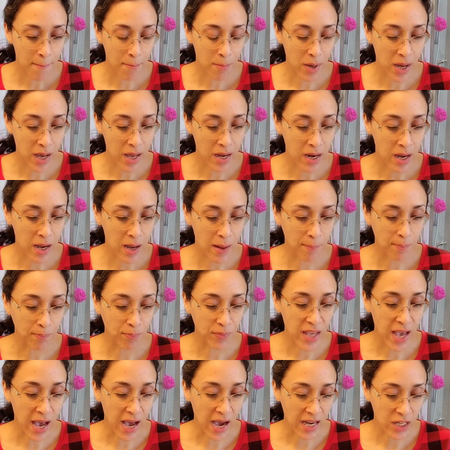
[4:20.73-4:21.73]
But um,
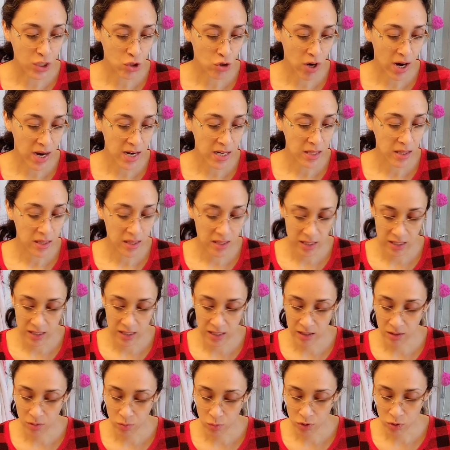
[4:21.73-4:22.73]
yeah, I tried
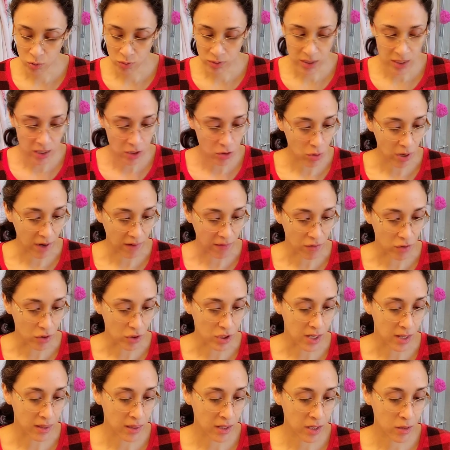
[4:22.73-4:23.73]
the, which one did I try
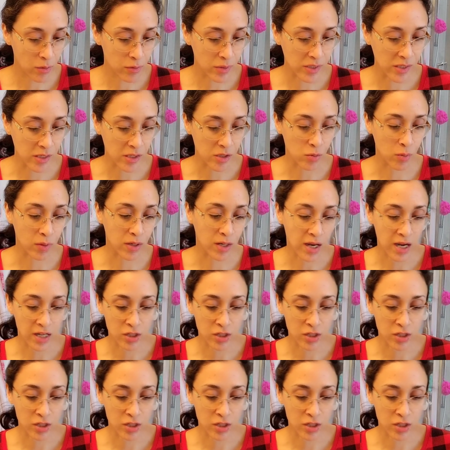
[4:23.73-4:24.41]
first? I think it was this one.